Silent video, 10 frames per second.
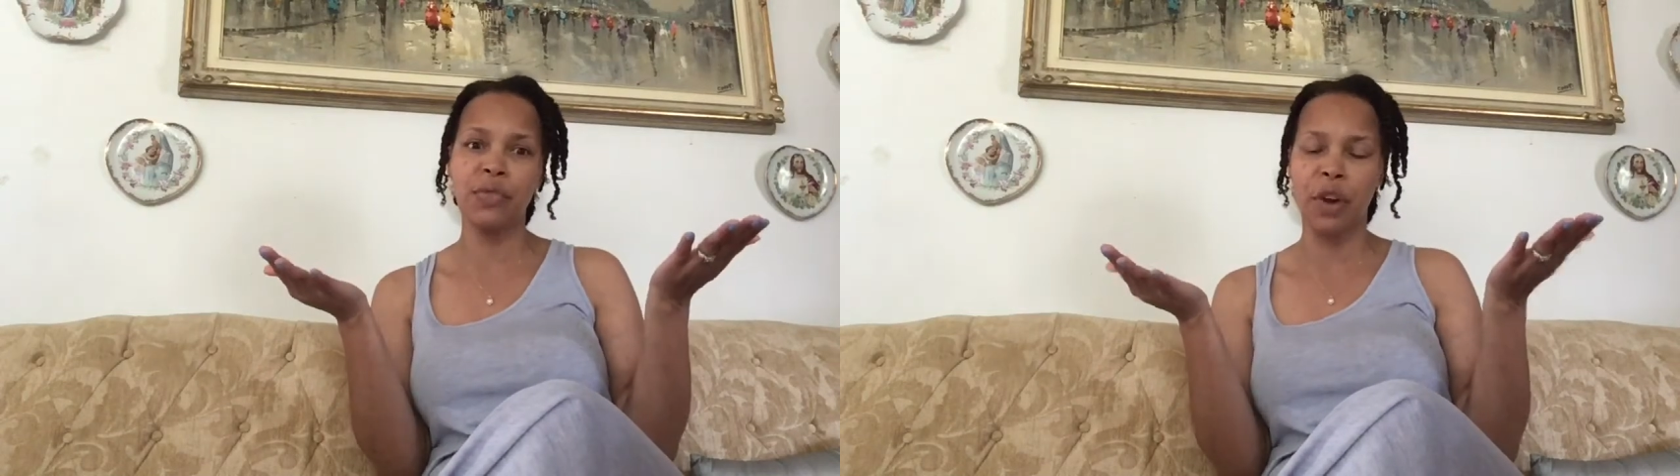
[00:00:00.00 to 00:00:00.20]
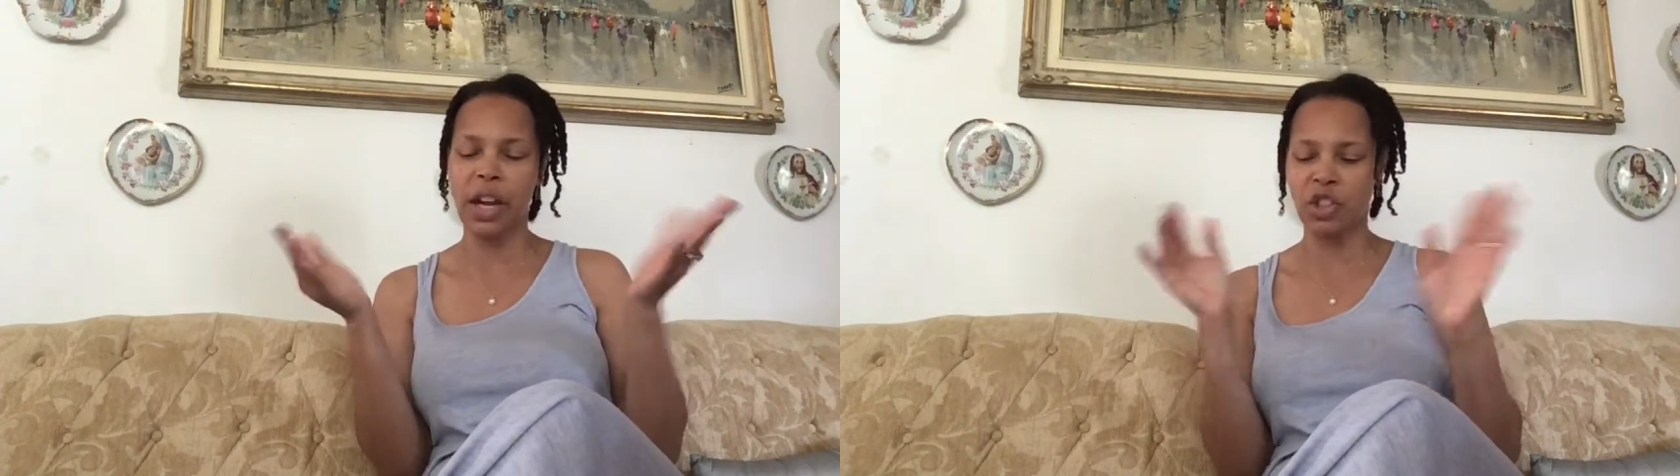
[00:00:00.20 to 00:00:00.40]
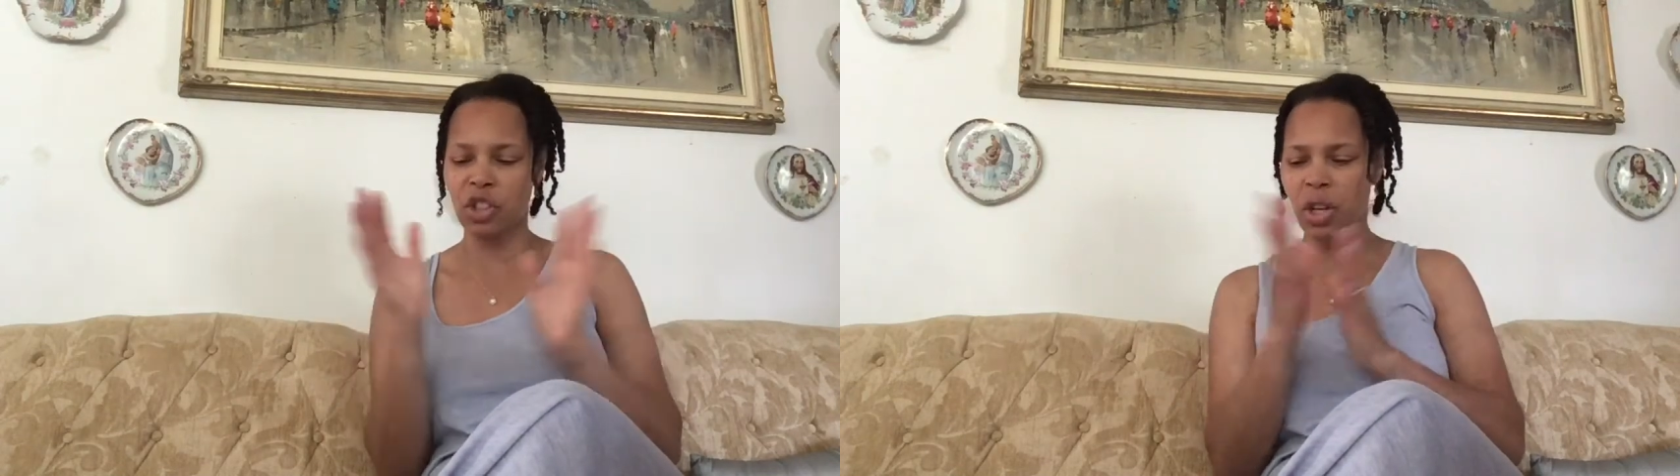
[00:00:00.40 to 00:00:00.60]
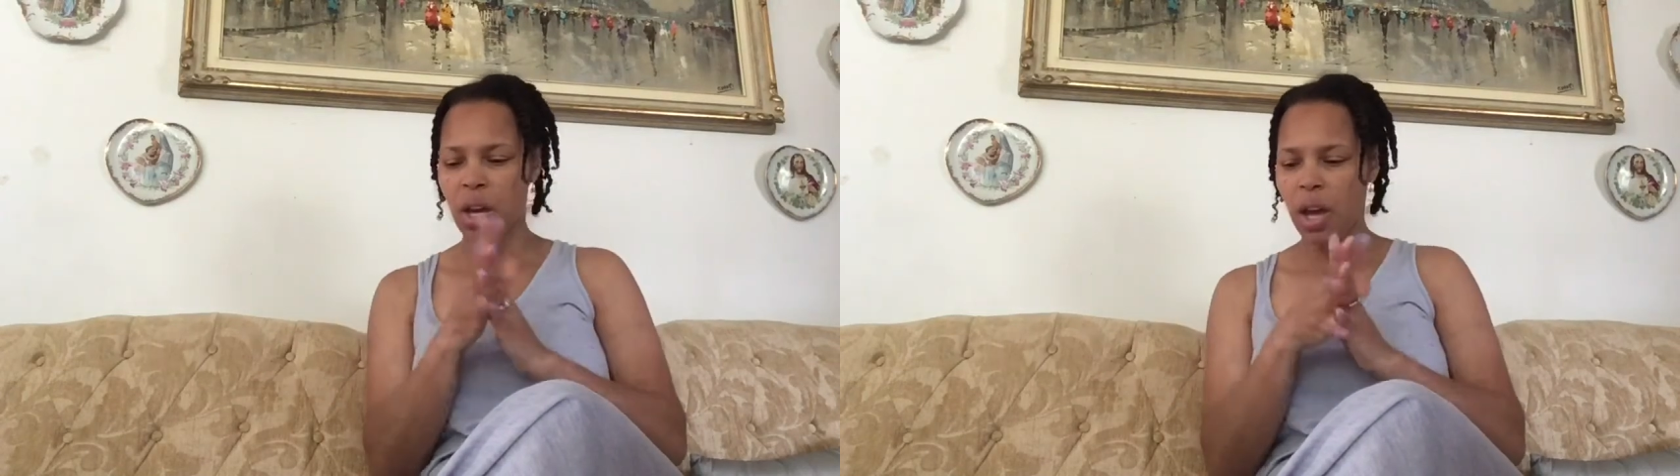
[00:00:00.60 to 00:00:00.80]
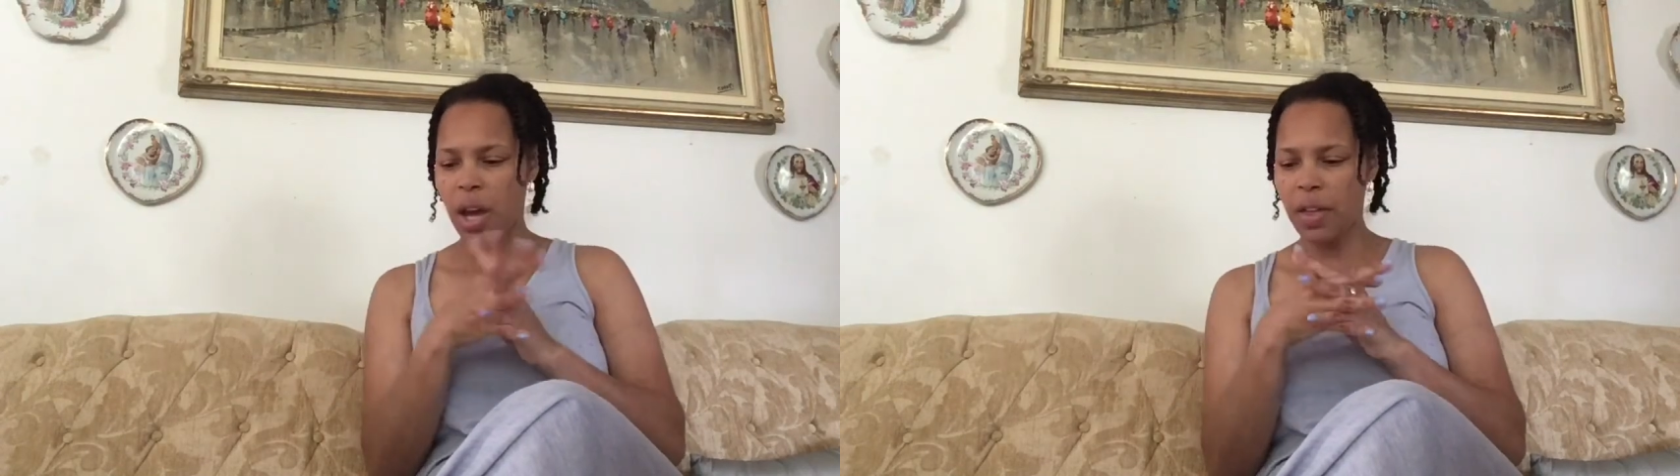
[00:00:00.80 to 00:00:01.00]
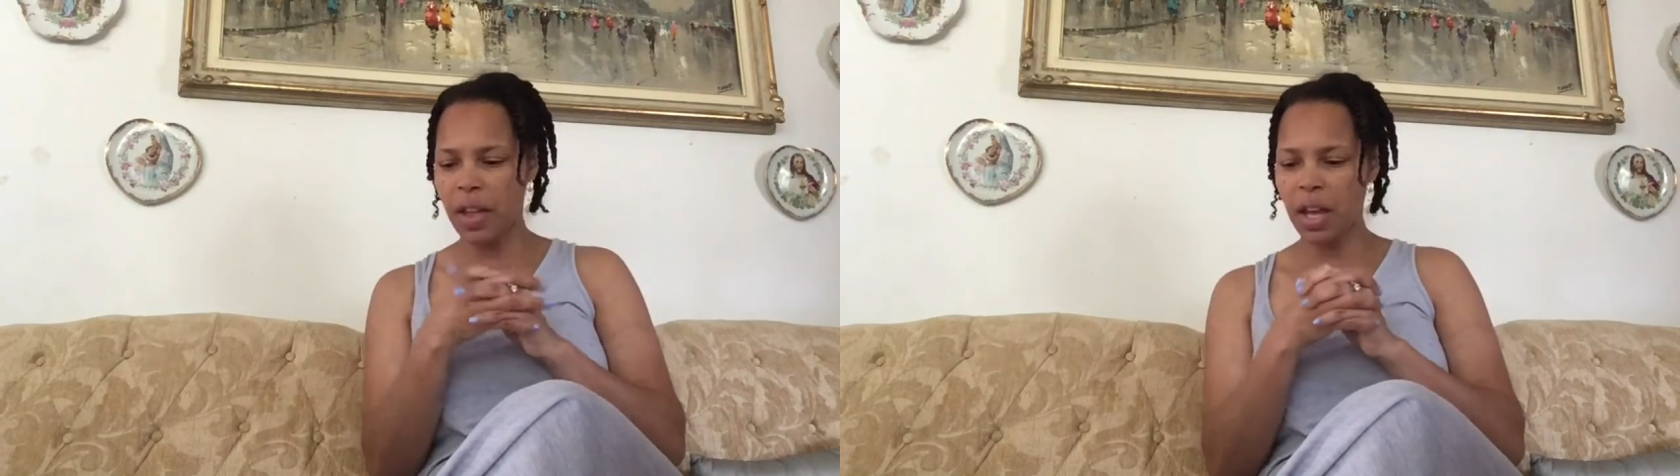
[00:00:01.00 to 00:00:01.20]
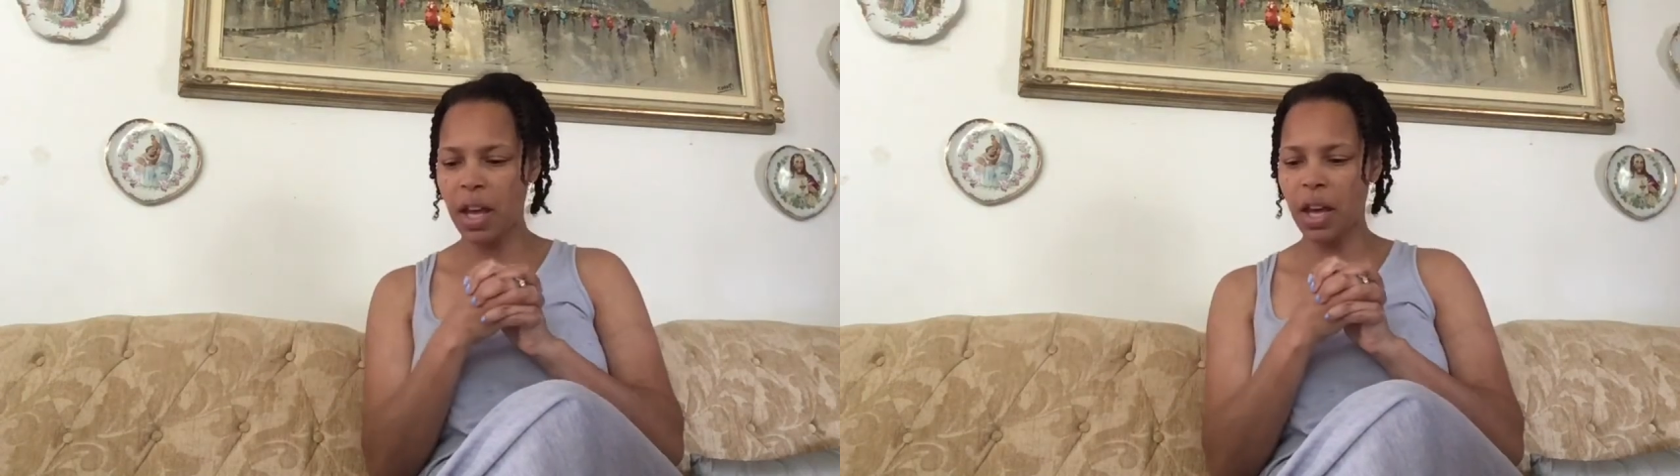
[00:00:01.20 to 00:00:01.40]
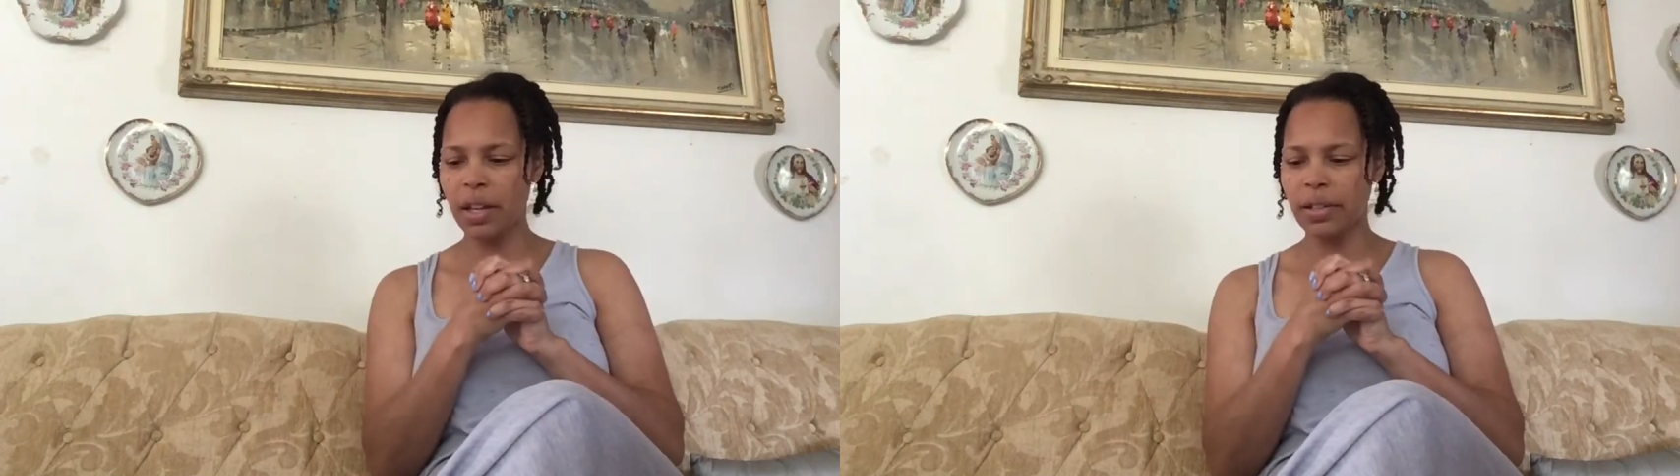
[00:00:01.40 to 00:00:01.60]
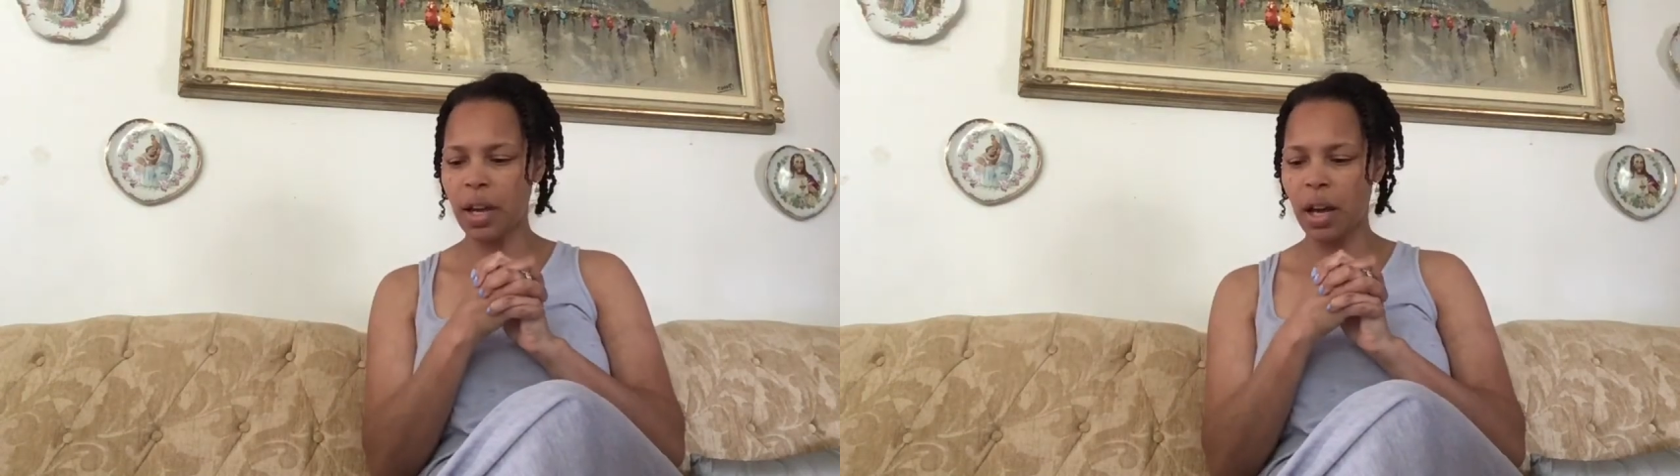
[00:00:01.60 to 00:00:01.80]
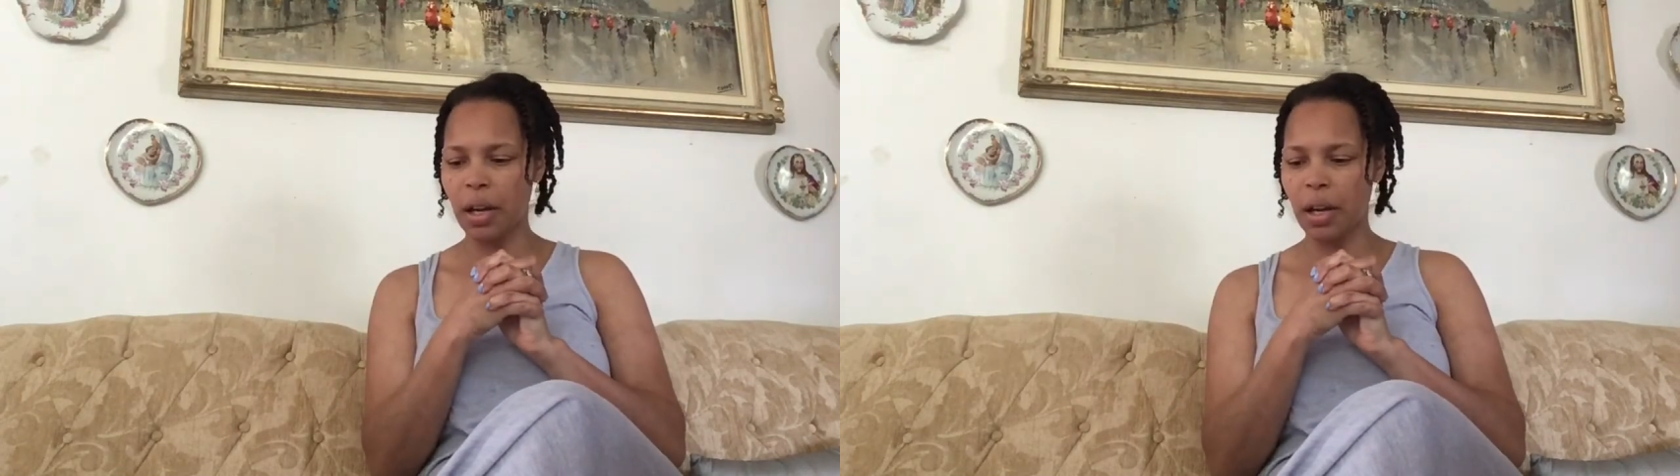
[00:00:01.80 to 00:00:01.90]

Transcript: fresh and they can't